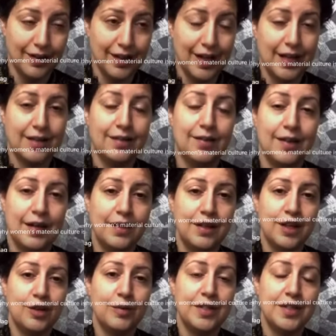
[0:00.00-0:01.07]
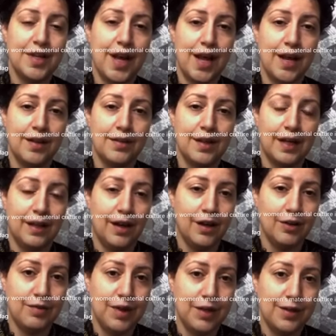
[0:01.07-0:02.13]
and then they would take that lock
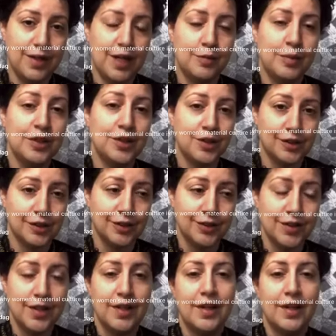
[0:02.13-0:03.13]
of hair that had been curled